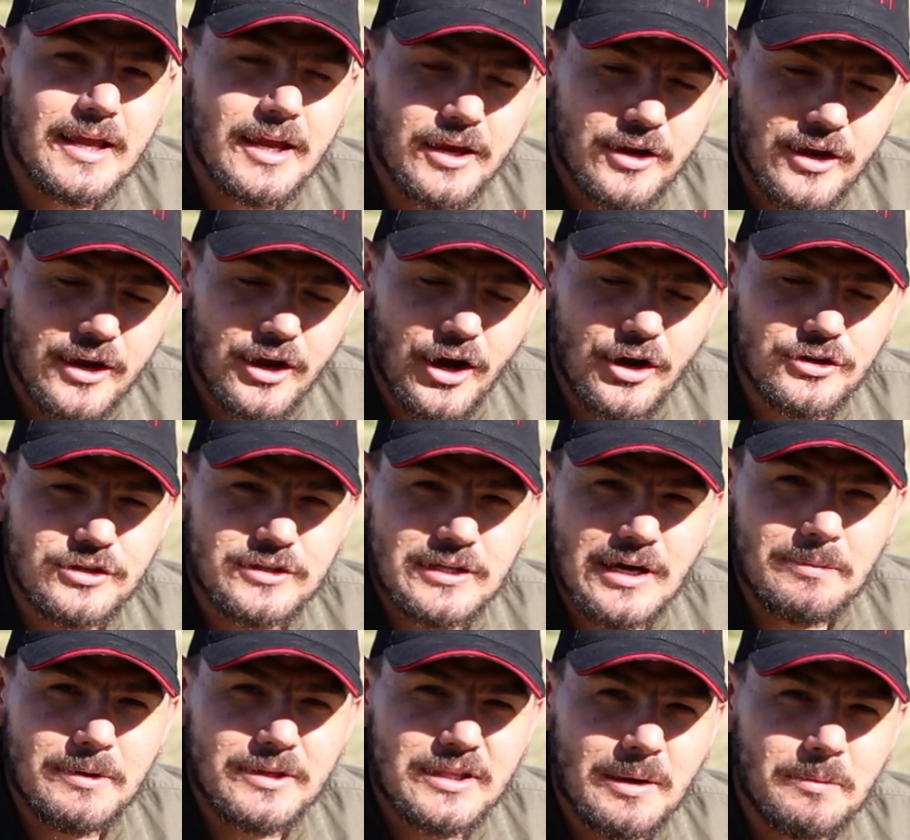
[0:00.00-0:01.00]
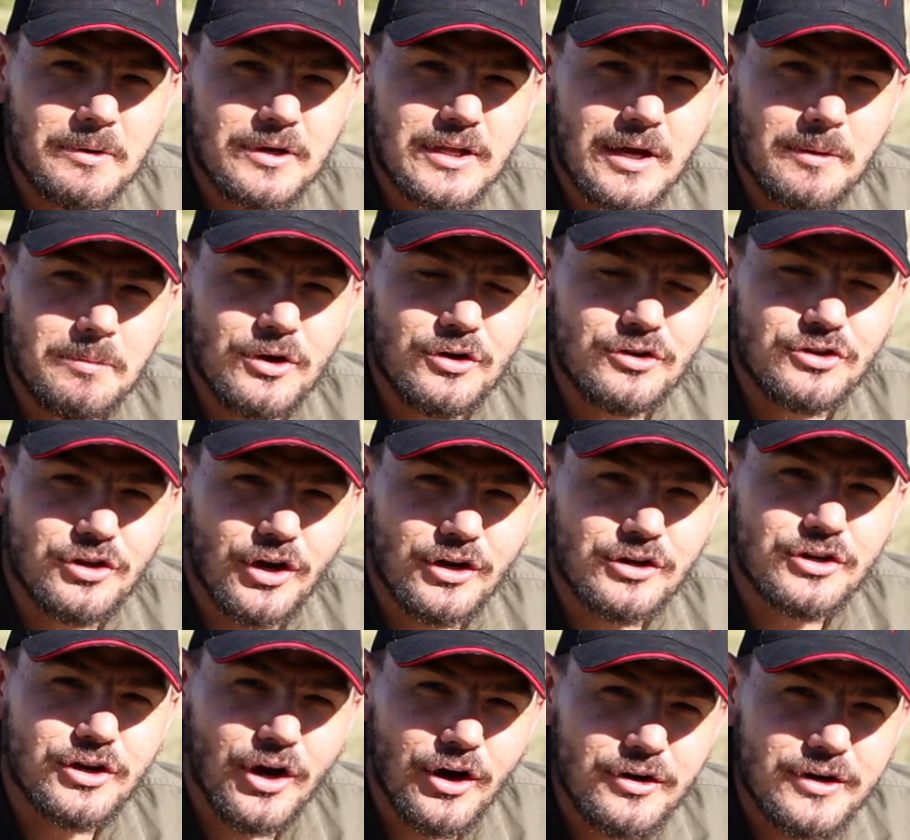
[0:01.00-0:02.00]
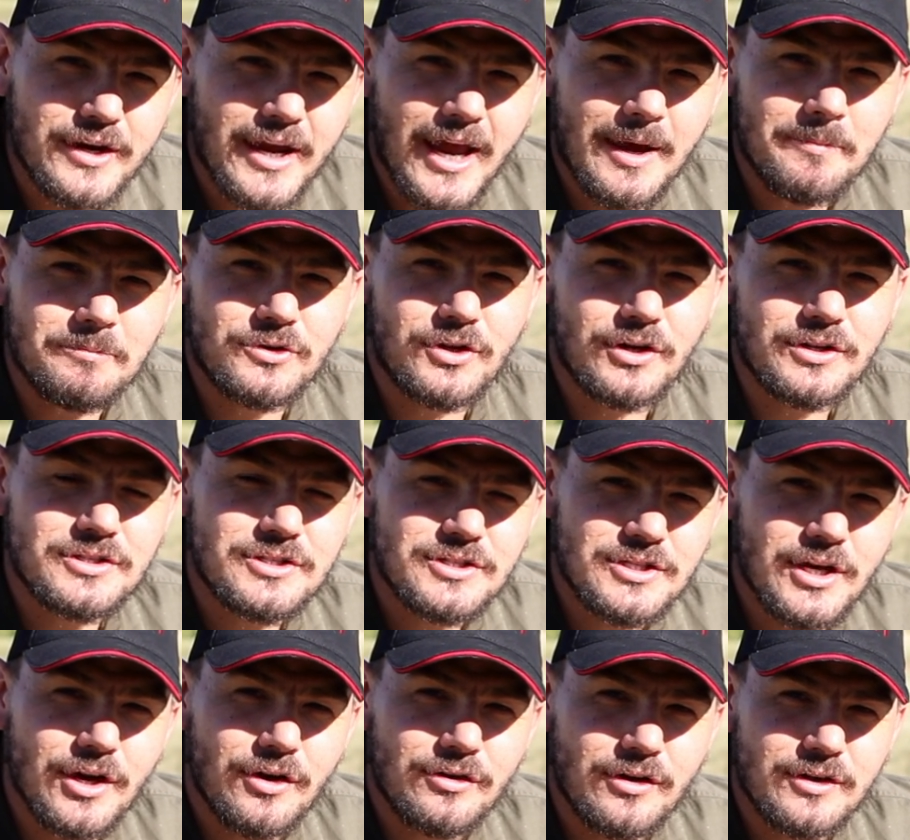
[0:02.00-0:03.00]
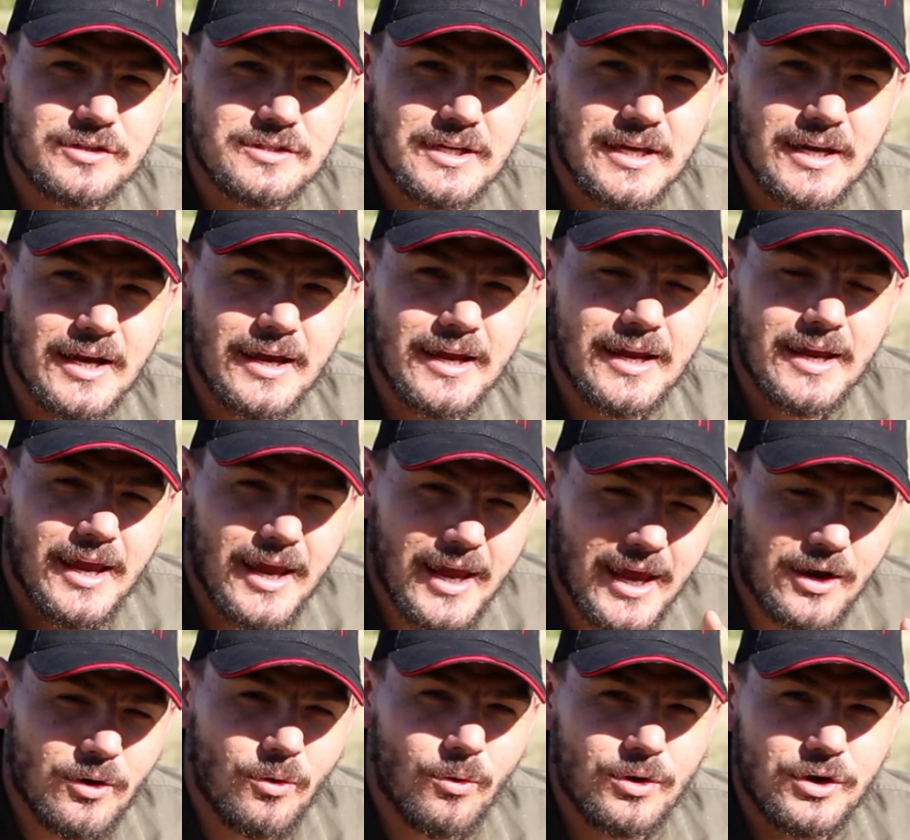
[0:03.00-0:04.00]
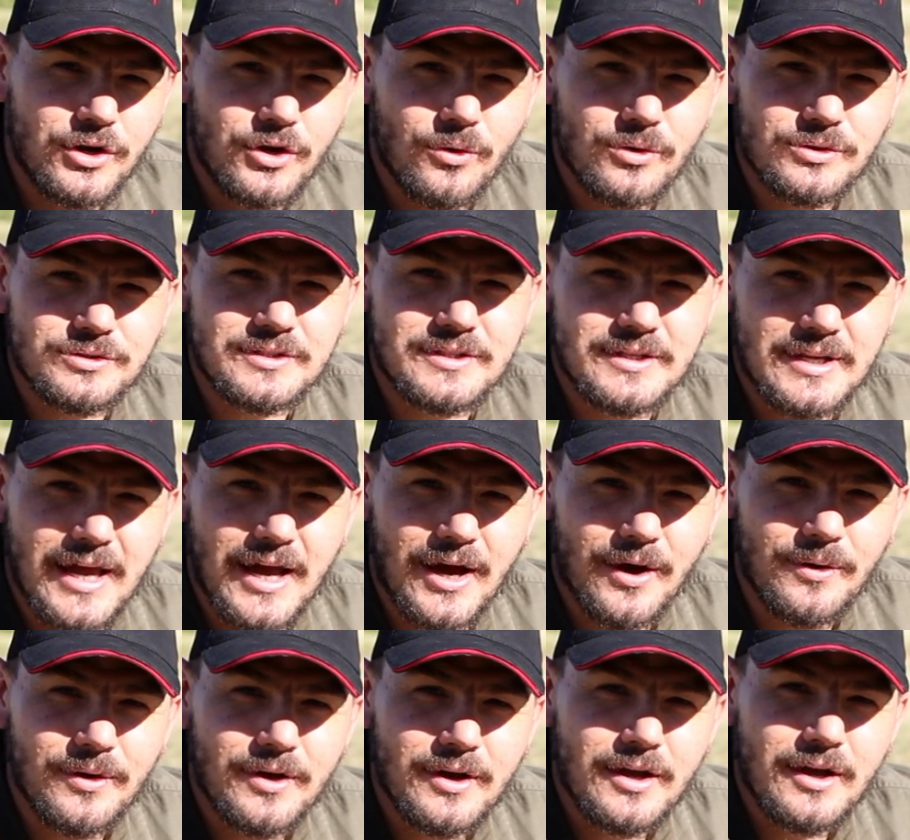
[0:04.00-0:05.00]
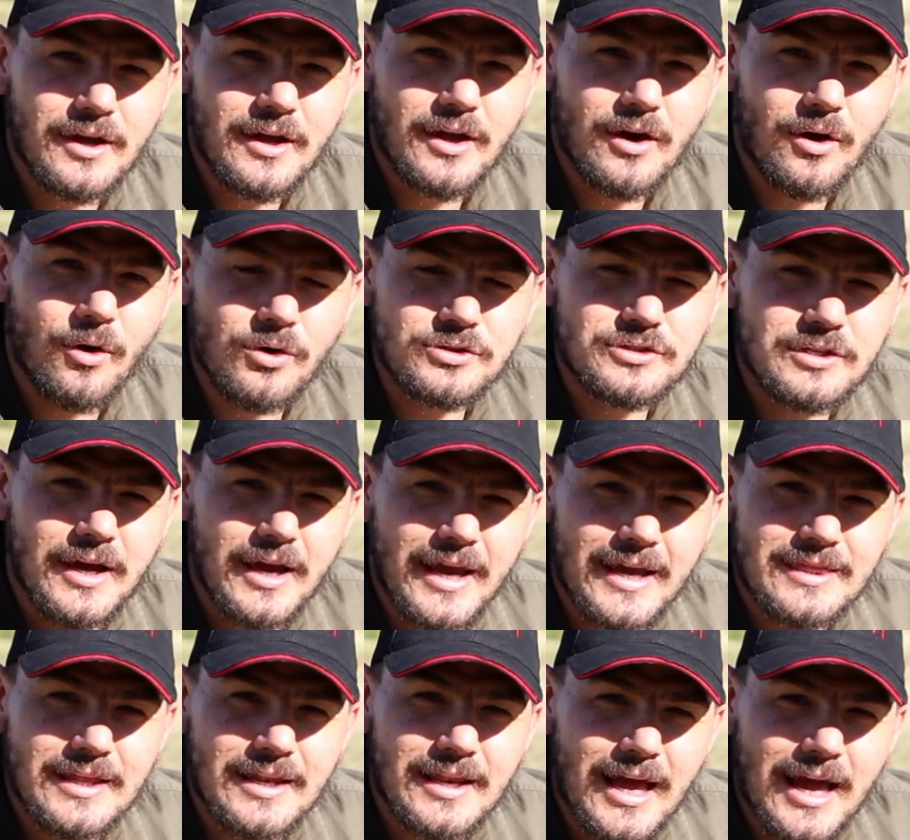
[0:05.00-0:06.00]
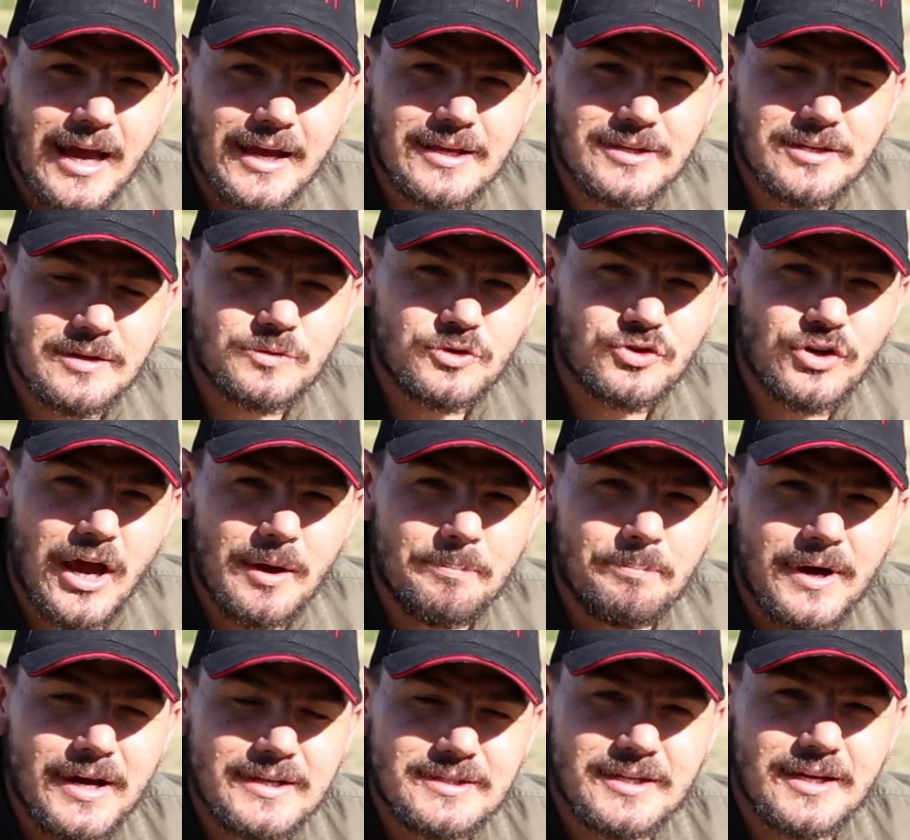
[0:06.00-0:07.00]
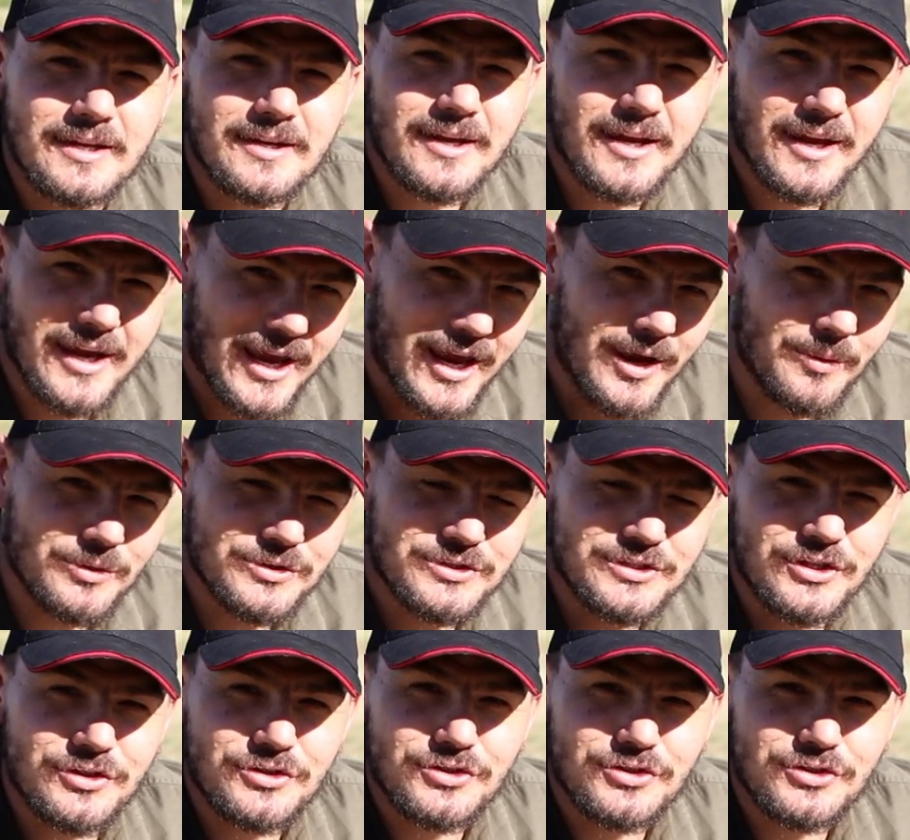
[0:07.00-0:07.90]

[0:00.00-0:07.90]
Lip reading: You can go to www.gocam.co.za and order yours now. Also hit the like, subscribe button, and we'll see you